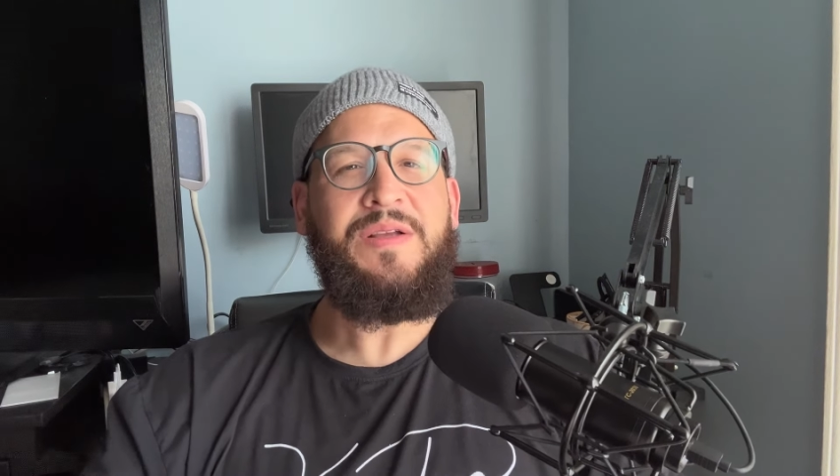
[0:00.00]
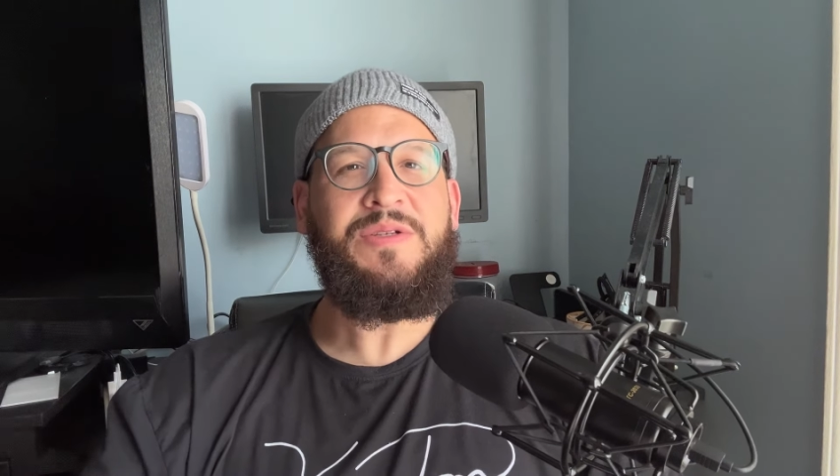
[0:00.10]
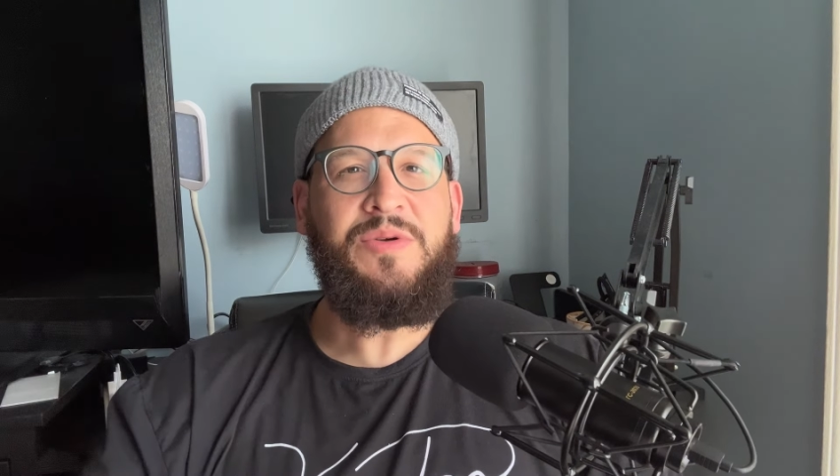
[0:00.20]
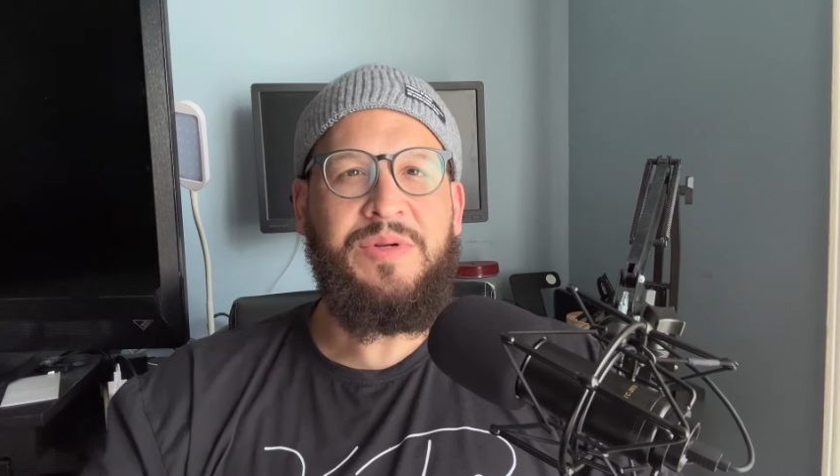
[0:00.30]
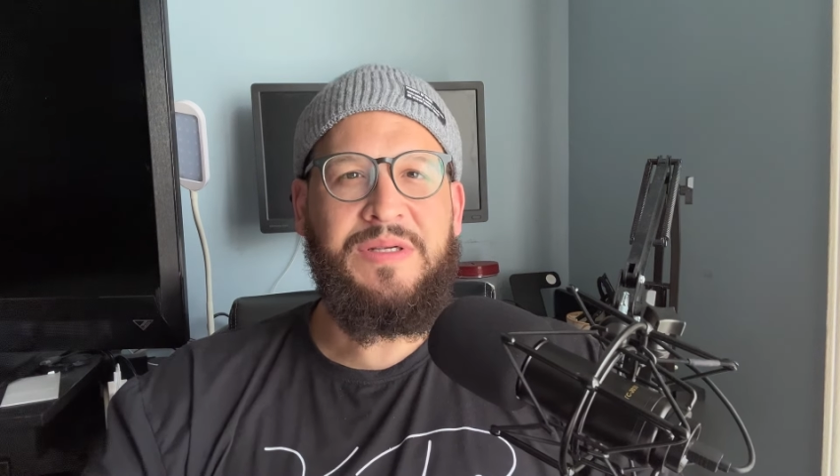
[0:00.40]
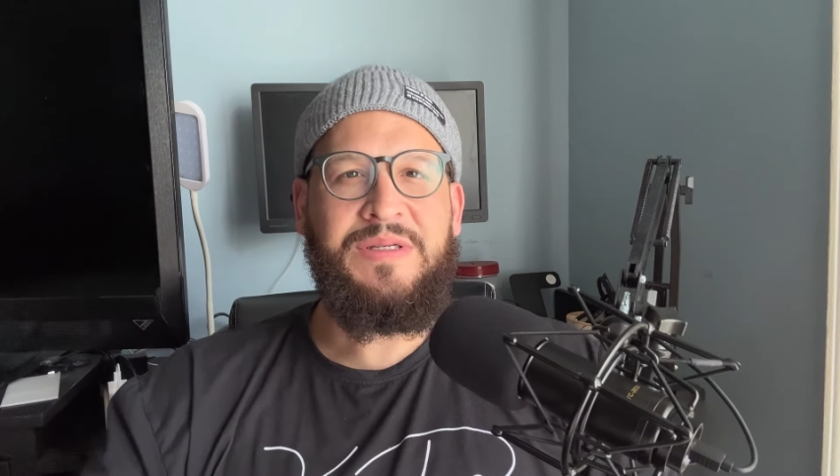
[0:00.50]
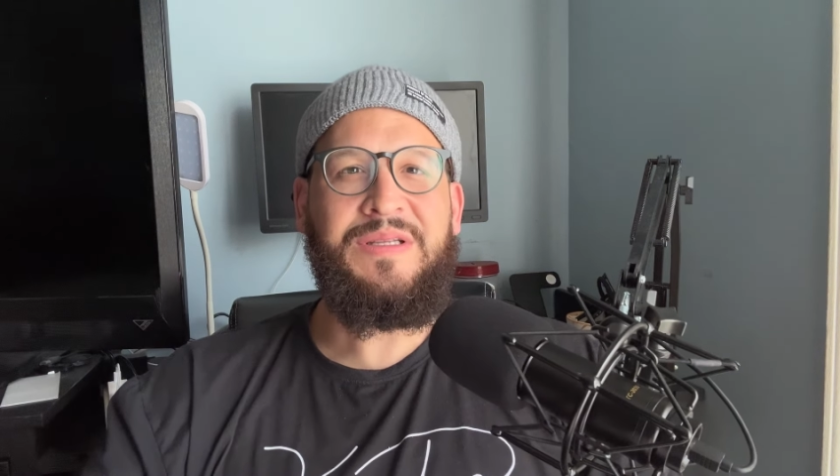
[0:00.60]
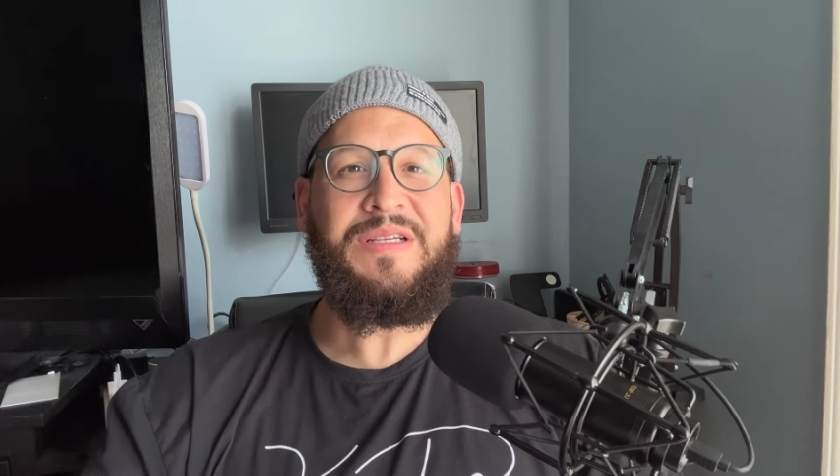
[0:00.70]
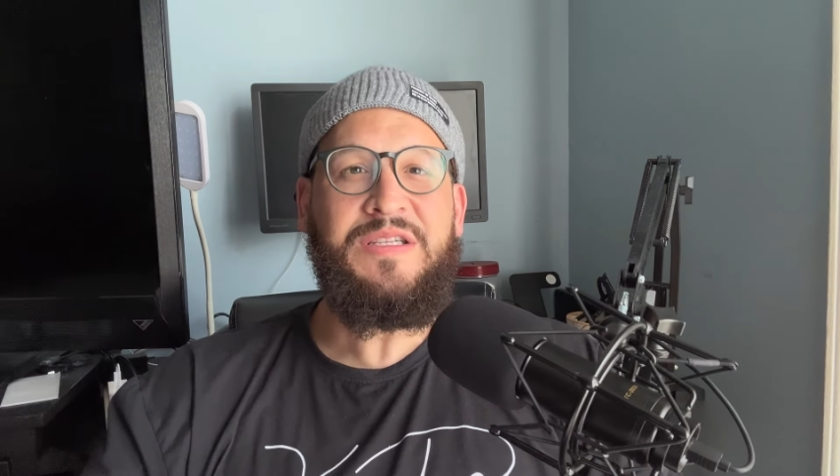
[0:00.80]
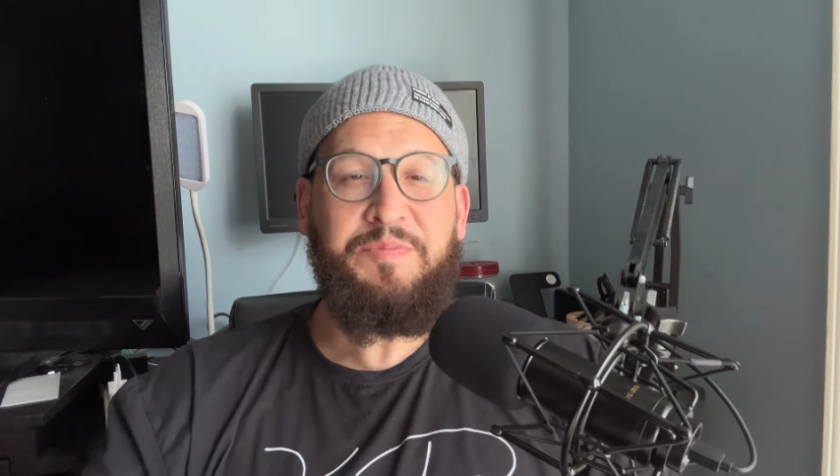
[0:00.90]
Judas
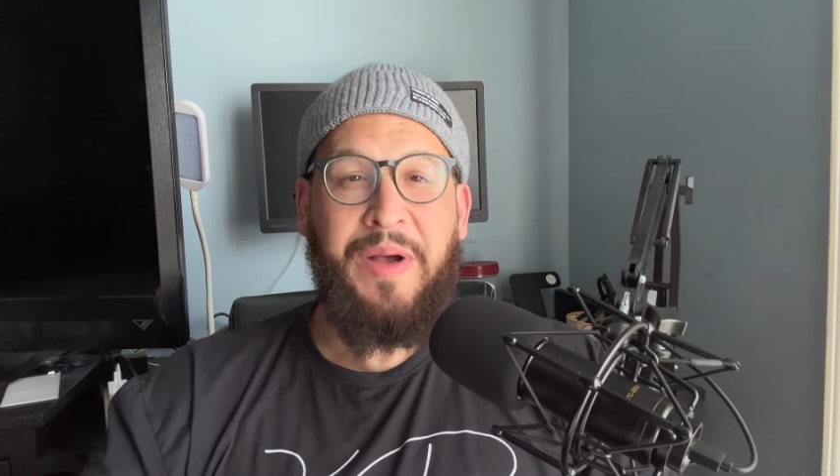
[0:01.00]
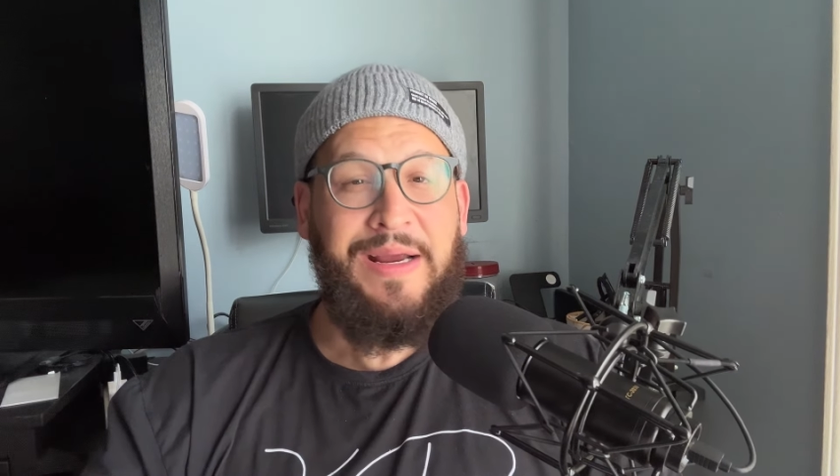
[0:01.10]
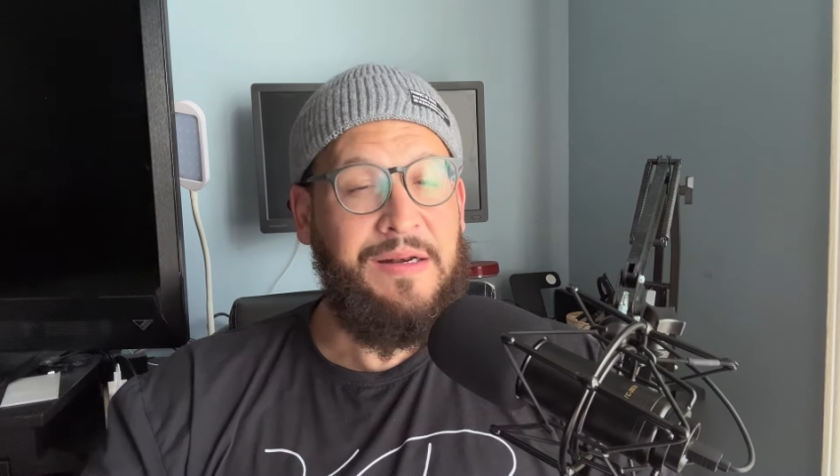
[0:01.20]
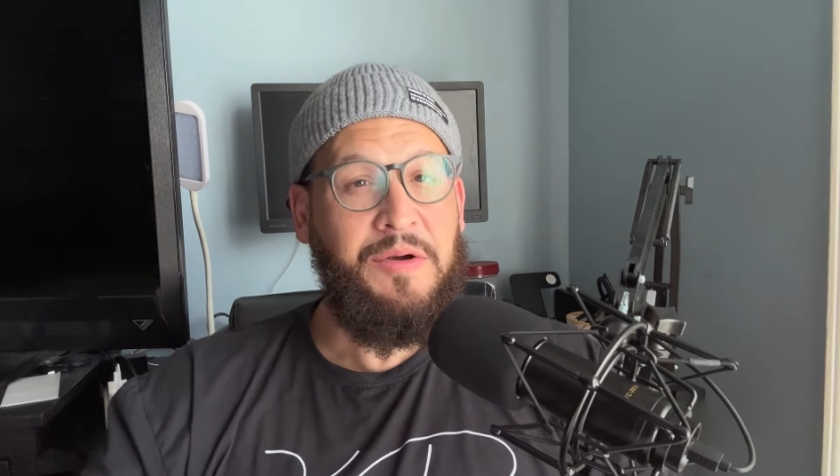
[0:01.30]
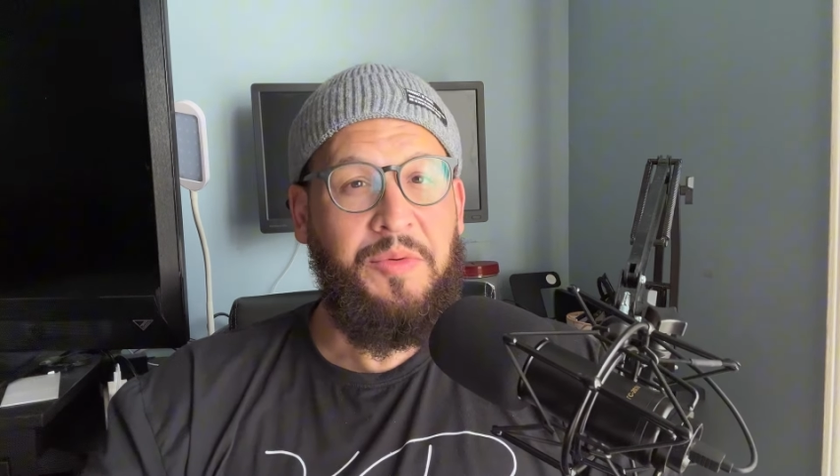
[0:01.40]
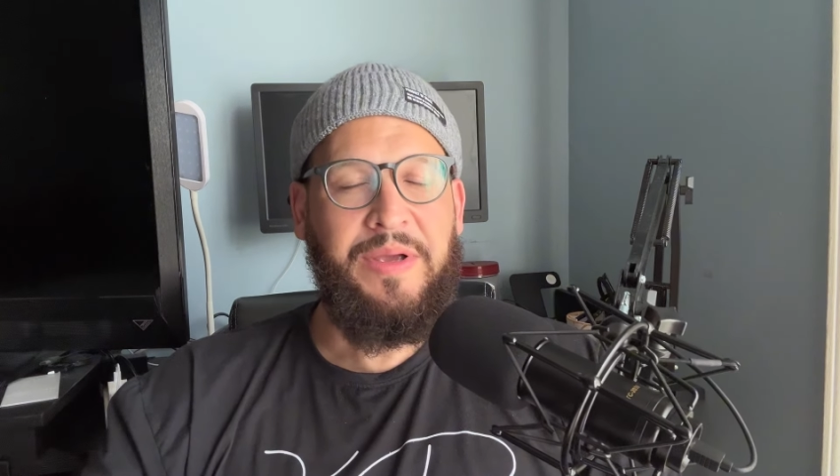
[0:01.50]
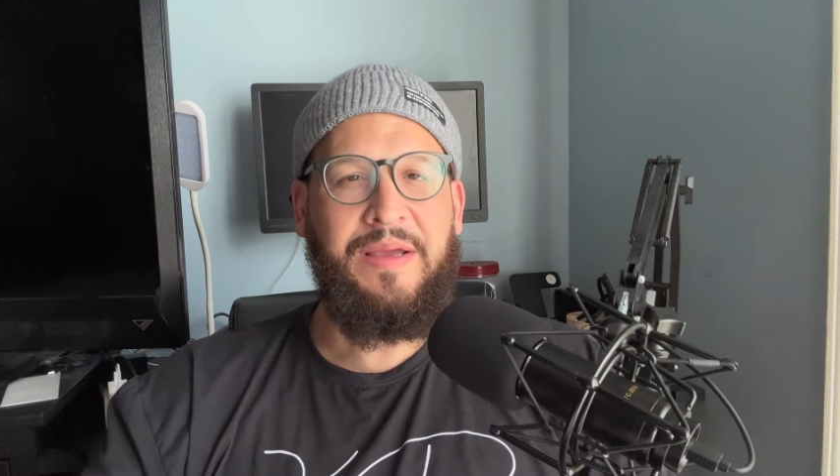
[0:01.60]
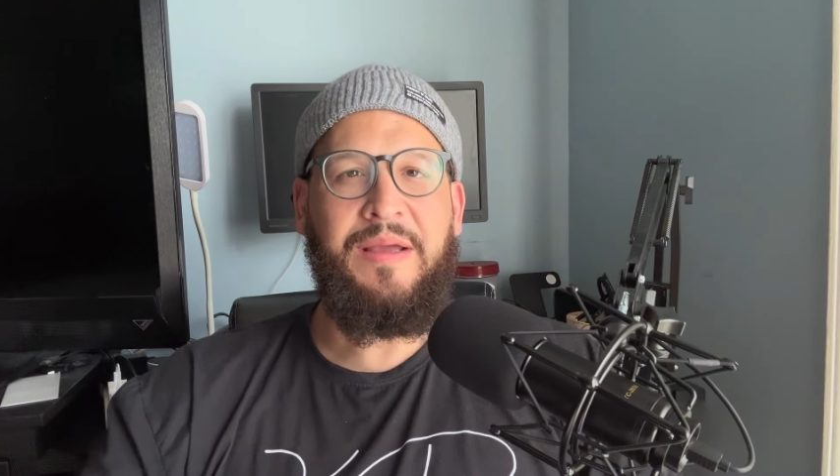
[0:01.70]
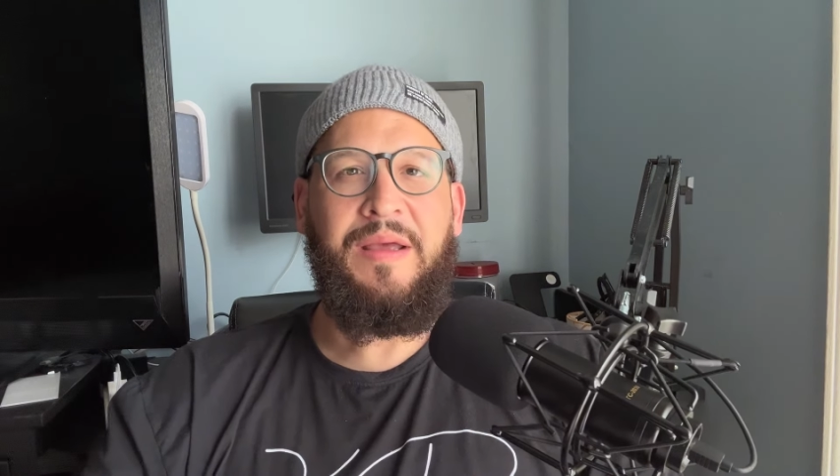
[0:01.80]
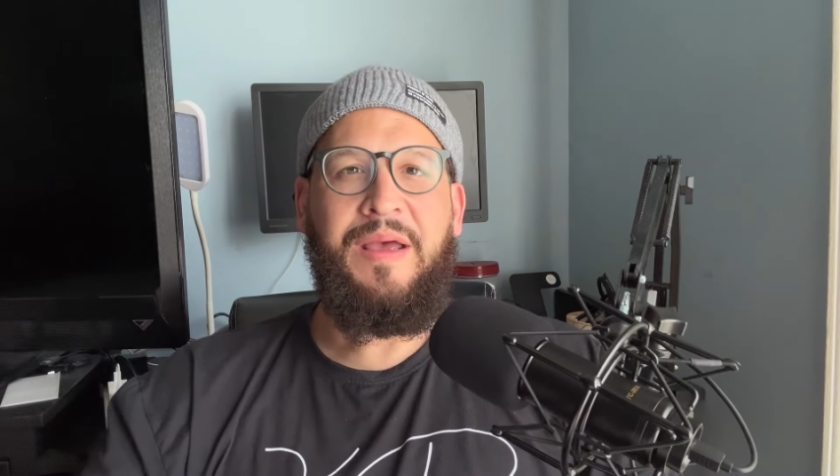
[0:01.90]
despite knowing